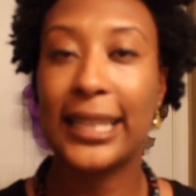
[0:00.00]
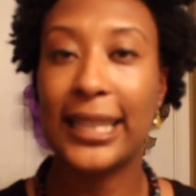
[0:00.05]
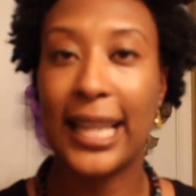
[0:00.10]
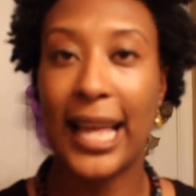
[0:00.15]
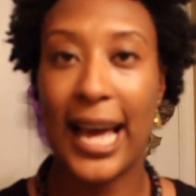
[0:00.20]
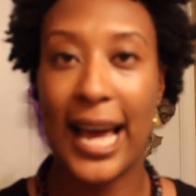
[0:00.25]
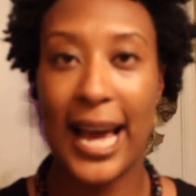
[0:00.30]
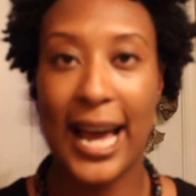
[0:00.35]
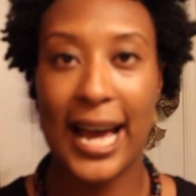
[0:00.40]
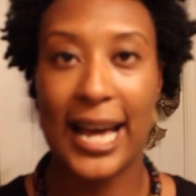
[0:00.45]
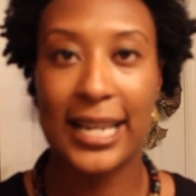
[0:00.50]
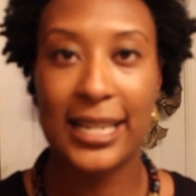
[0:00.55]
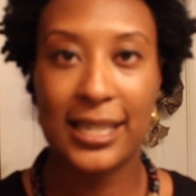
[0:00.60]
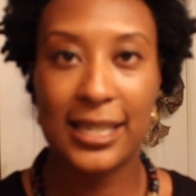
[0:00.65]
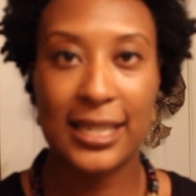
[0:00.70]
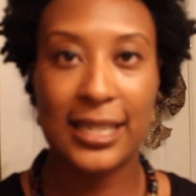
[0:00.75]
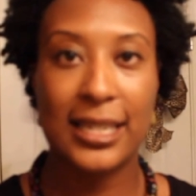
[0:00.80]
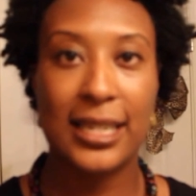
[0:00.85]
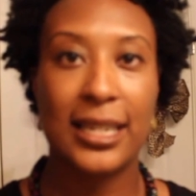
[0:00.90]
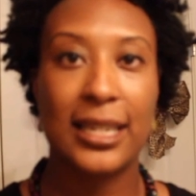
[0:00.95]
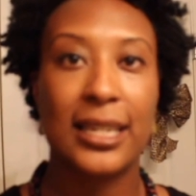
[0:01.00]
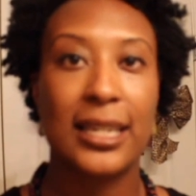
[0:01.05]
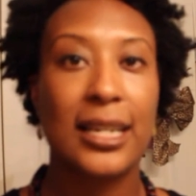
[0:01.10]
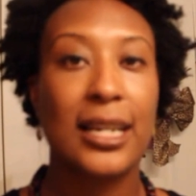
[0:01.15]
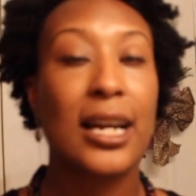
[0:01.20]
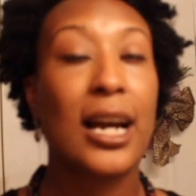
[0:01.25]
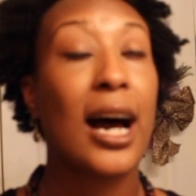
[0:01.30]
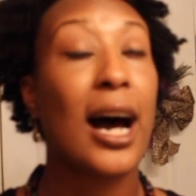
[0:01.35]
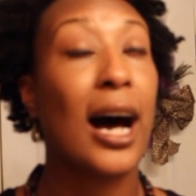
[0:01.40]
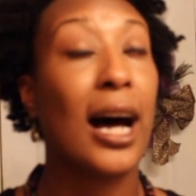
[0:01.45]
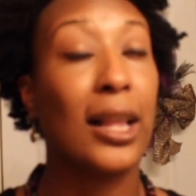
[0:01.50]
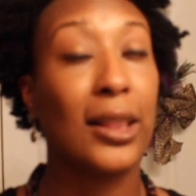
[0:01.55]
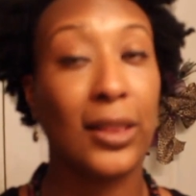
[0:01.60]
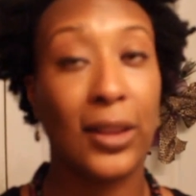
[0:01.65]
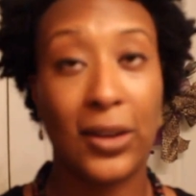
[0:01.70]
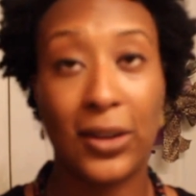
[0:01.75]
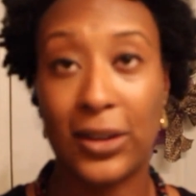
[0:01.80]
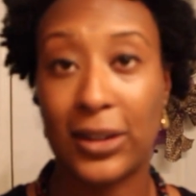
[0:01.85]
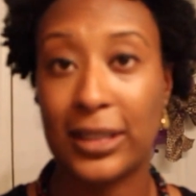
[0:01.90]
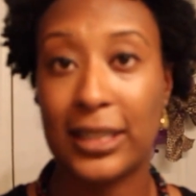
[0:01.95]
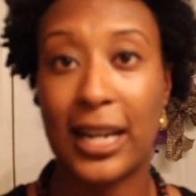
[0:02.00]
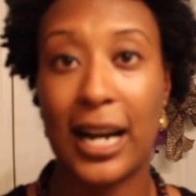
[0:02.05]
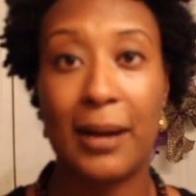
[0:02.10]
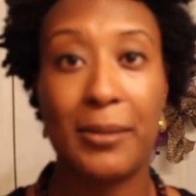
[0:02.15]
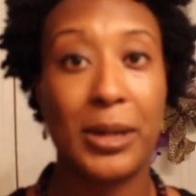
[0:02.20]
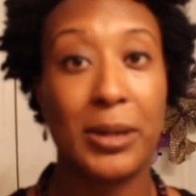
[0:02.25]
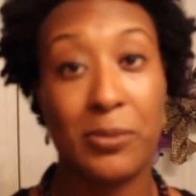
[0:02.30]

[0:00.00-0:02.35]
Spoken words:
lasts a long time.